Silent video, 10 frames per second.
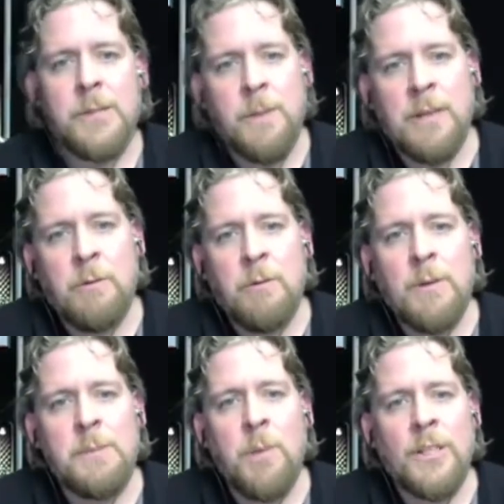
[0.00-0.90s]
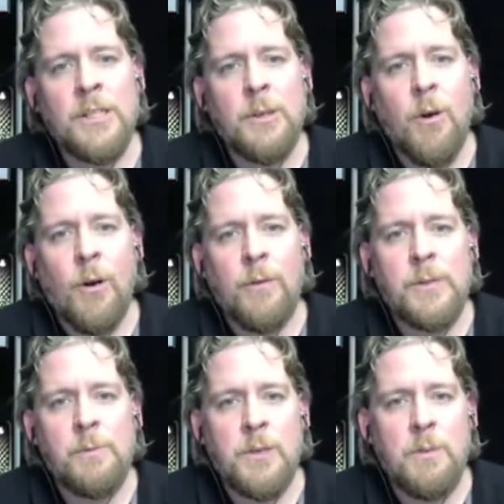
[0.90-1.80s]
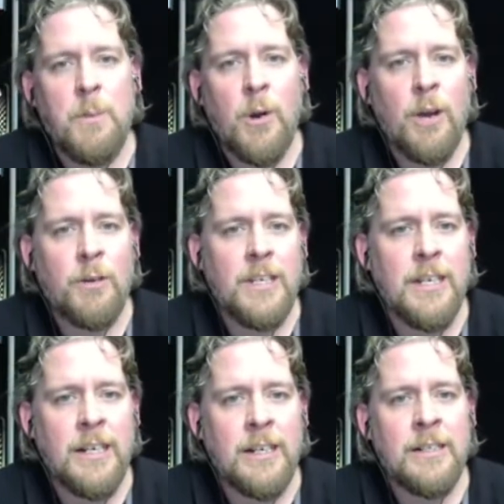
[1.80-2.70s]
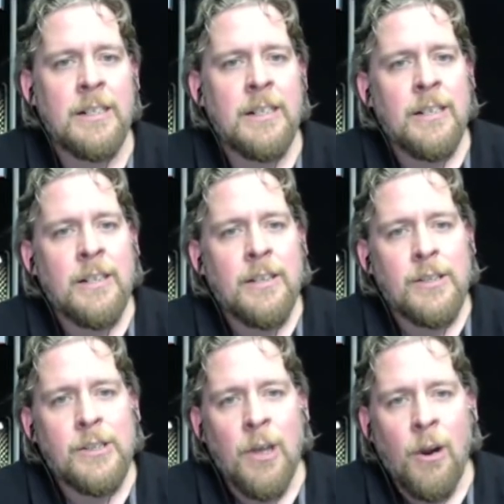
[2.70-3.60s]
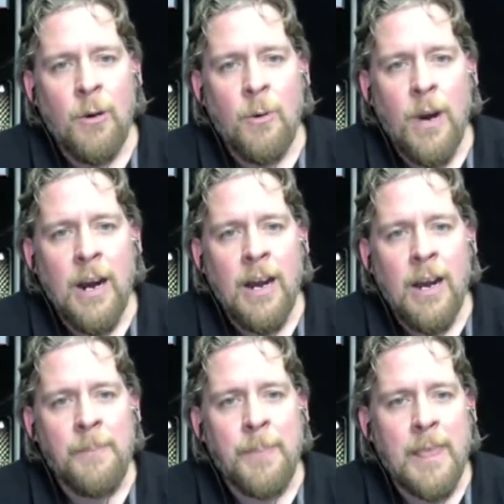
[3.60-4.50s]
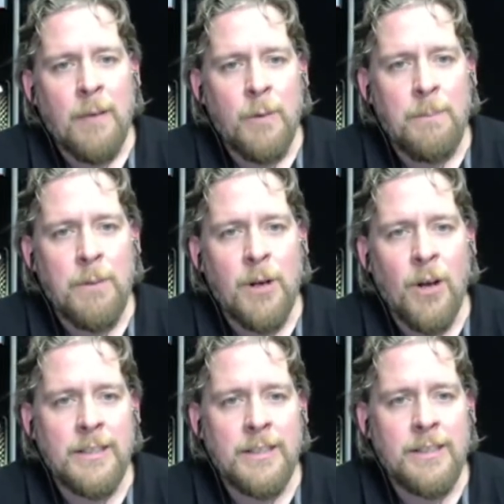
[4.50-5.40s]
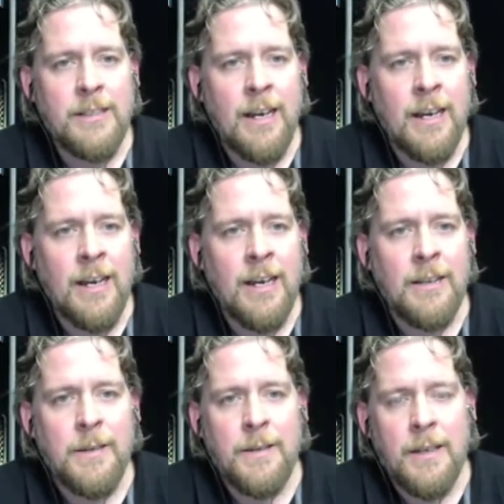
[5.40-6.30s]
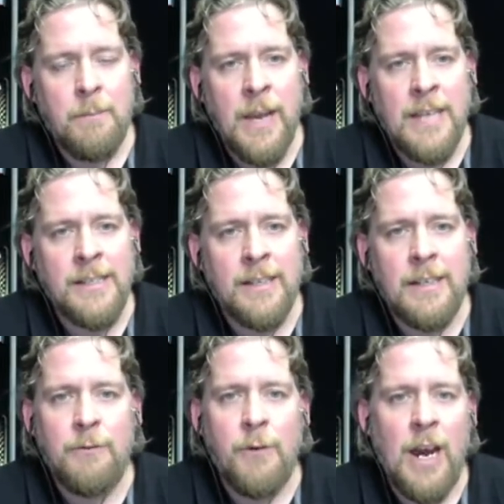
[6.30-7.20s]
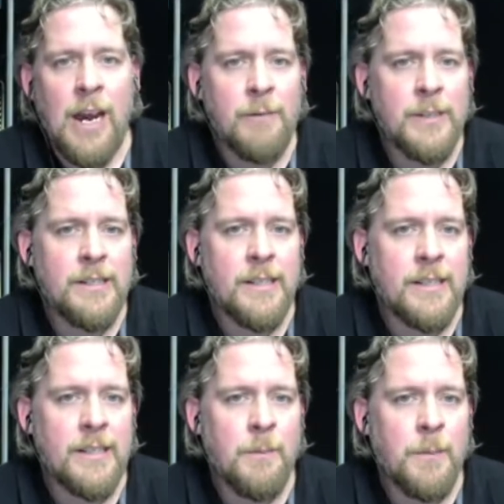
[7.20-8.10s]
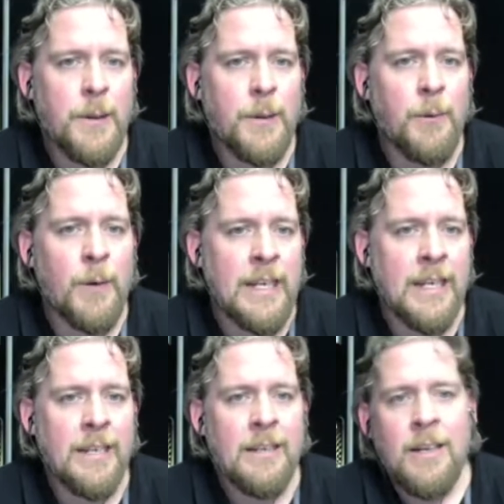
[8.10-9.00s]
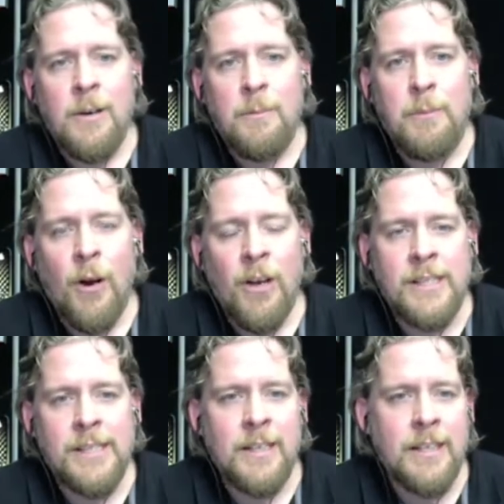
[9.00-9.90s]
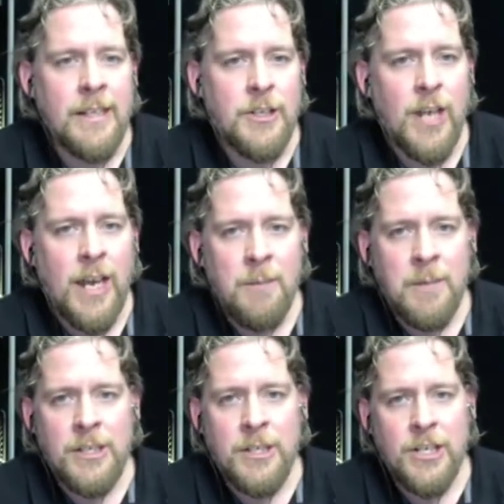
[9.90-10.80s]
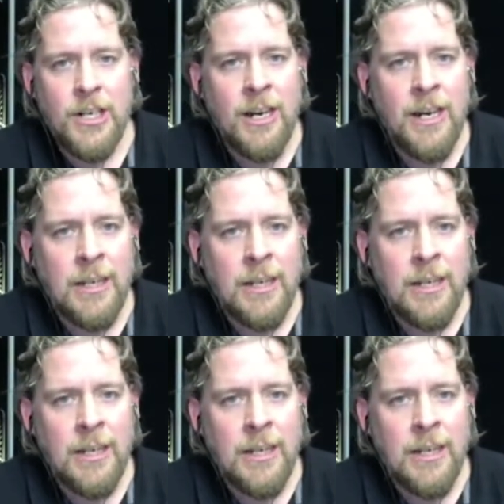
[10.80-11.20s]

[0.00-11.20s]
spectral response curves, which we put out here. So we plotted basically for every system 3 points in each image,